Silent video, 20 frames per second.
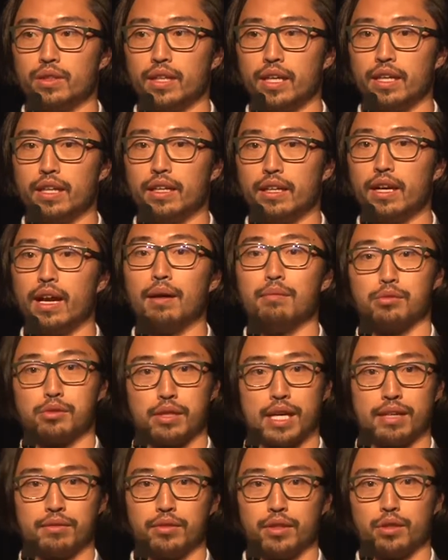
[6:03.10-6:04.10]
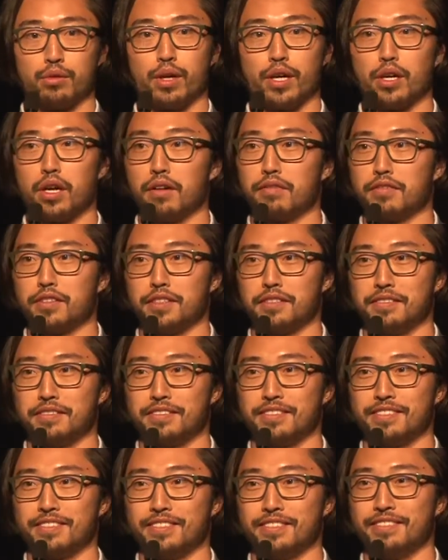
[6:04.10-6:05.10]
and I'm traveling quite often,
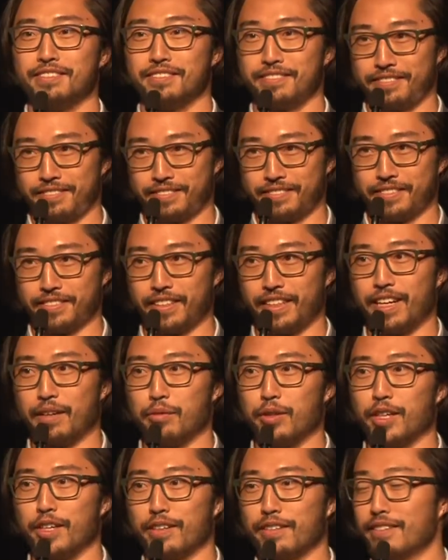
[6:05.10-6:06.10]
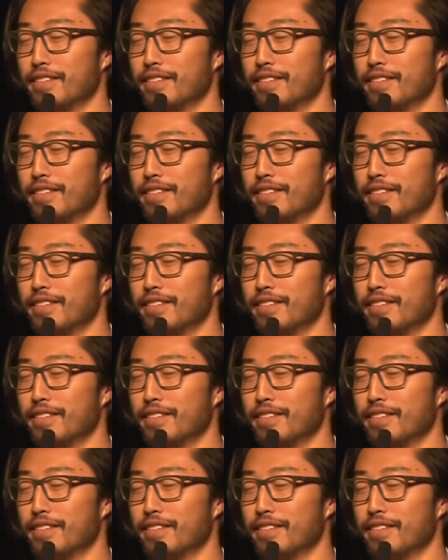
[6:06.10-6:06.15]
and I'm here.